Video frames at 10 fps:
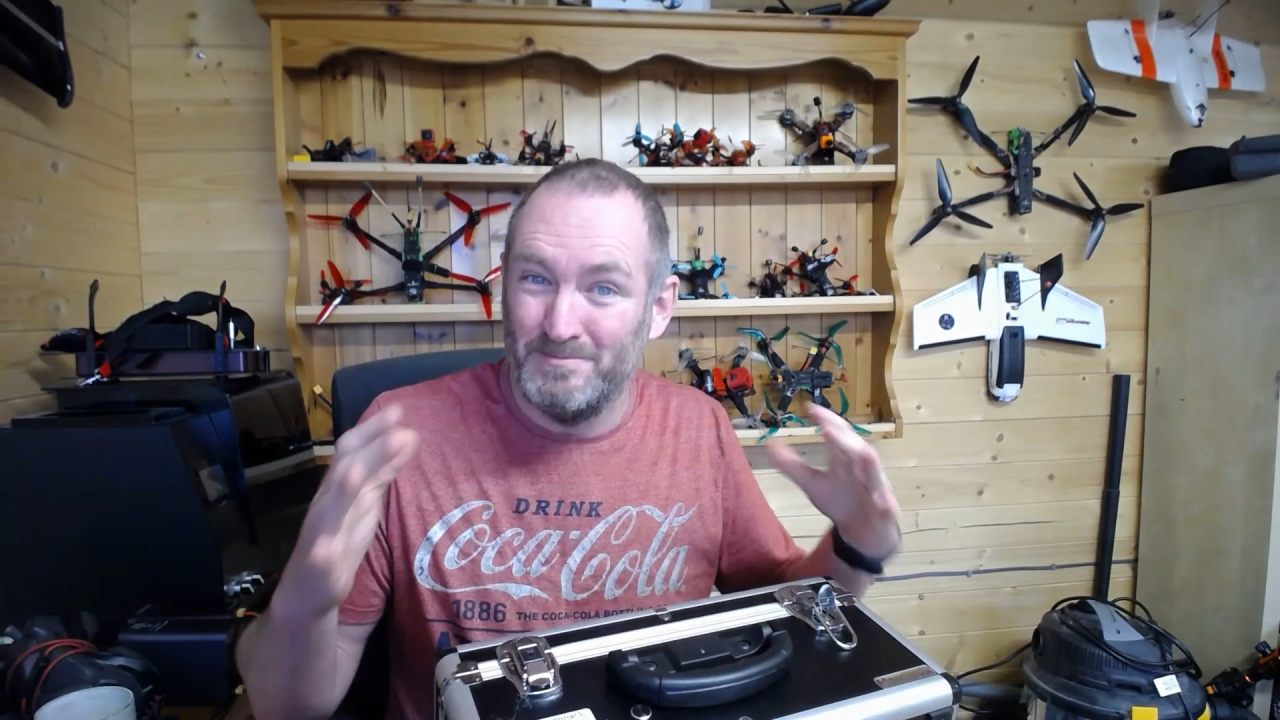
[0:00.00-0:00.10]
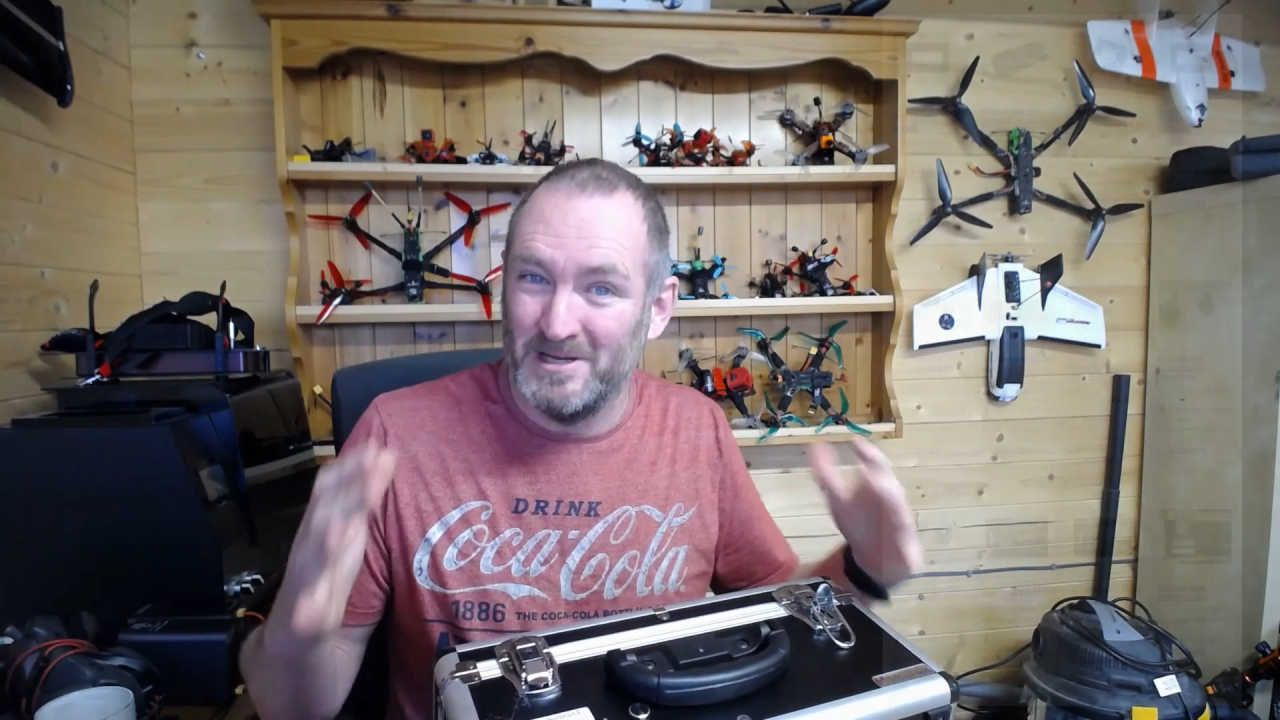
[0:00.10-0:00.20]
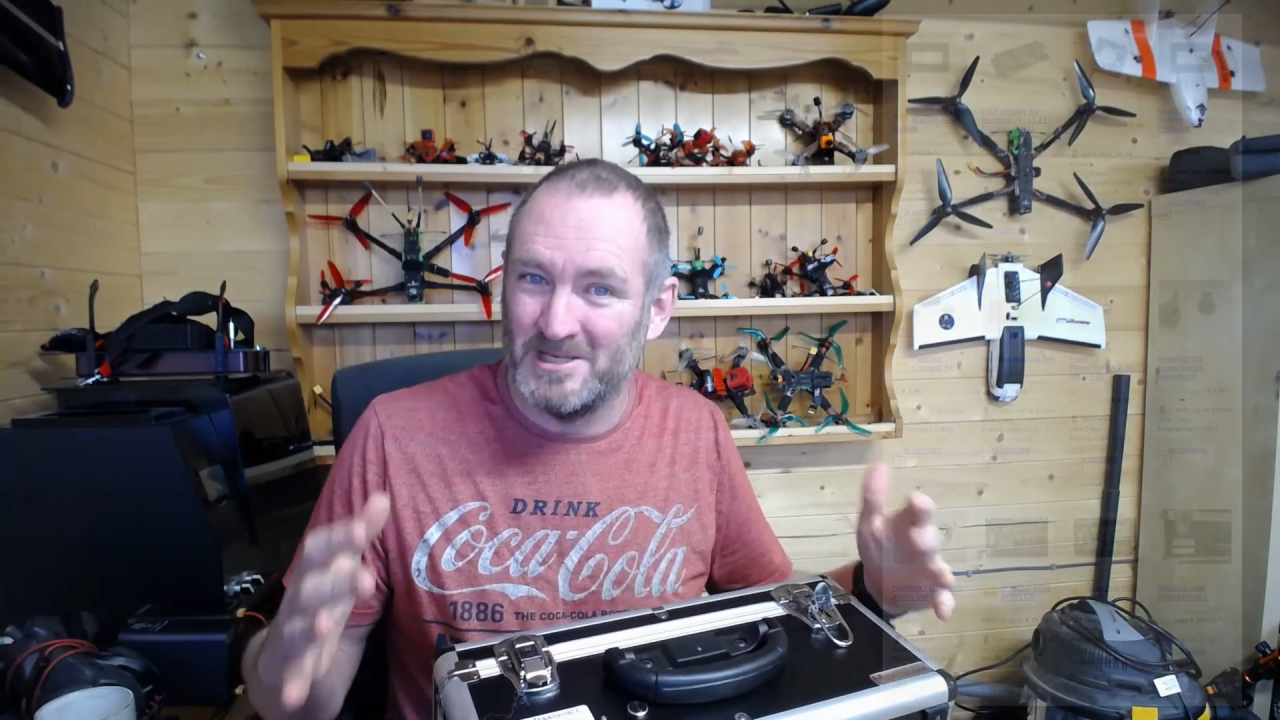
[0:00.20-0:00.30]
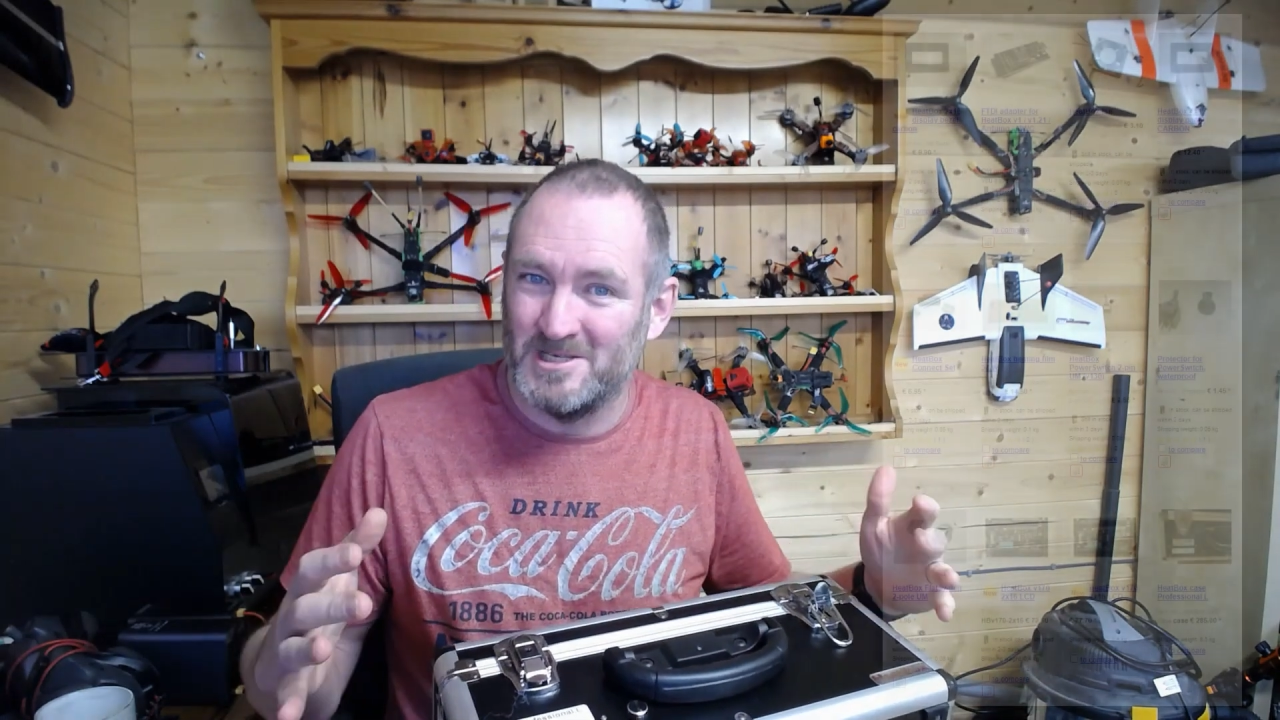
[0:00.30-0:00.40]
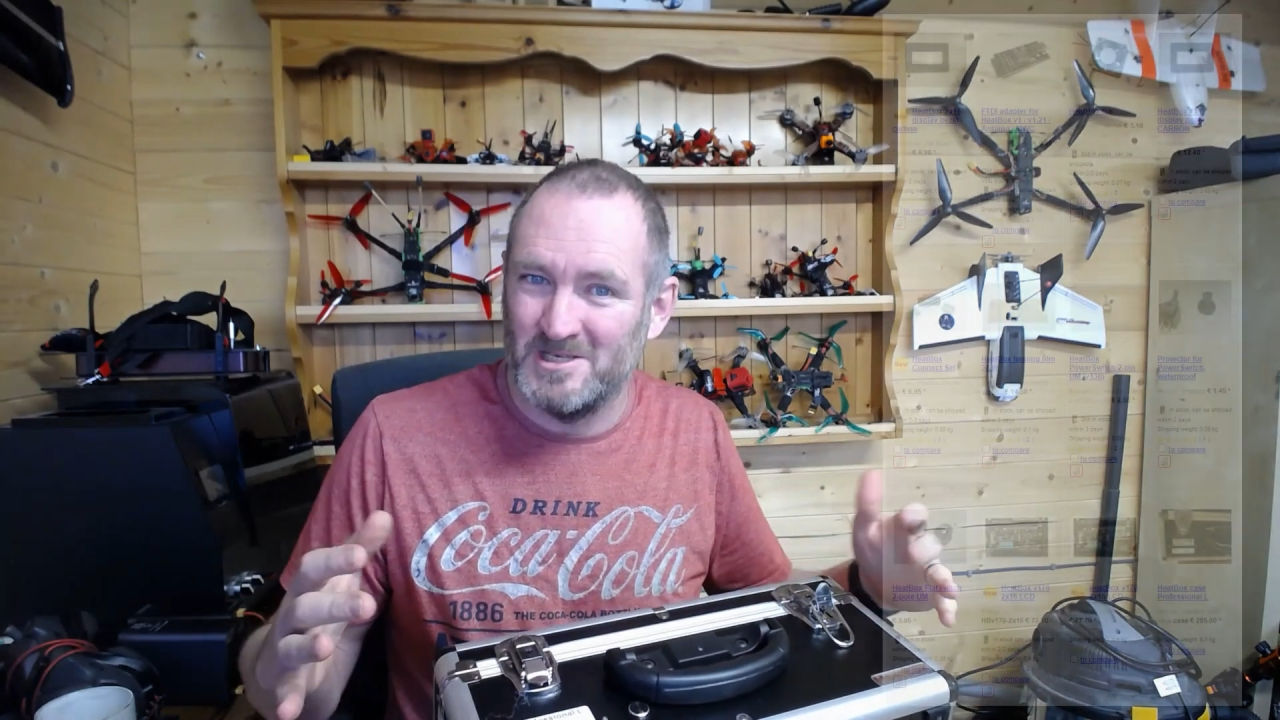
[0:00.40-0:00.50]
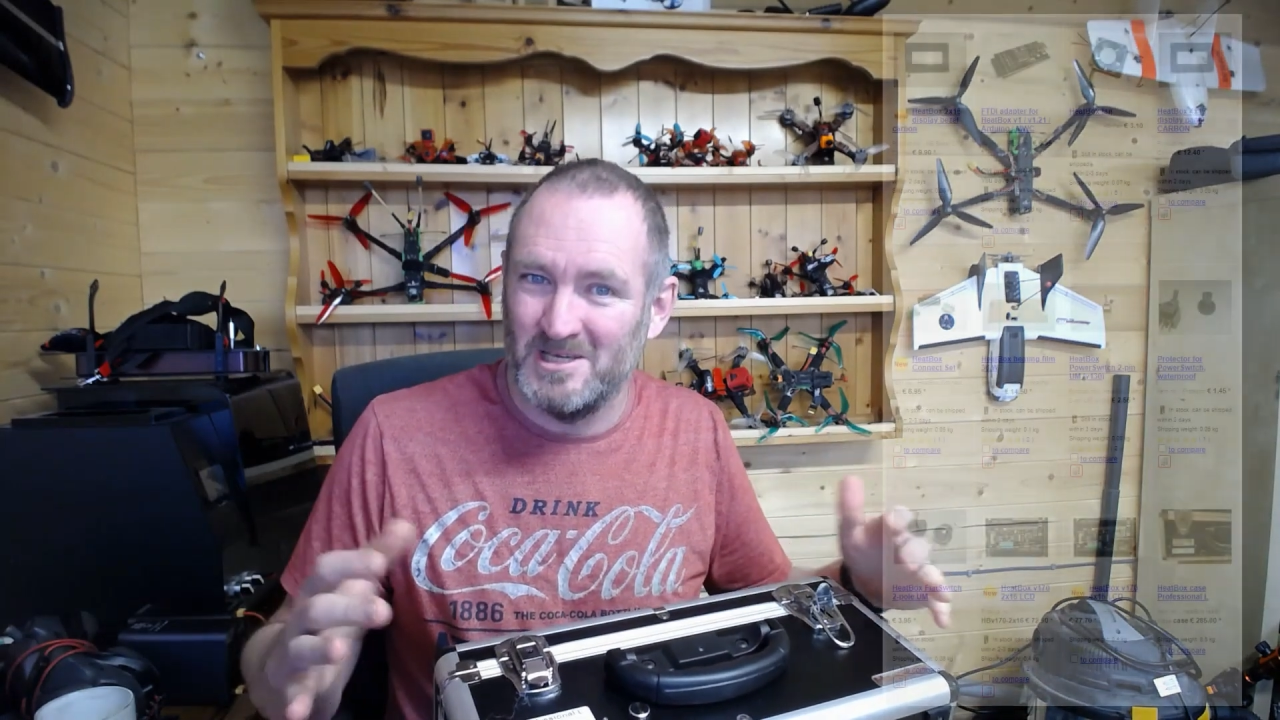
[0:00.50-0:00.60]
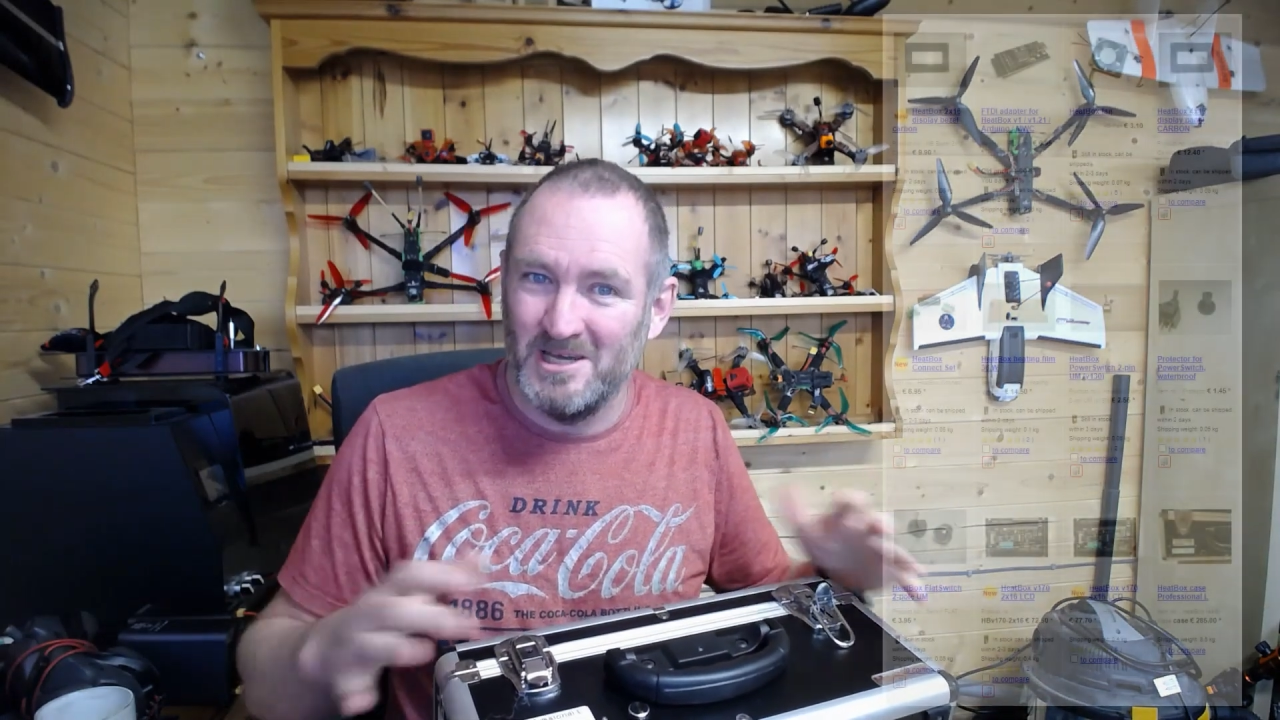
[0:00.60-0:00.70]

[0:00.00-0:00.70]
bits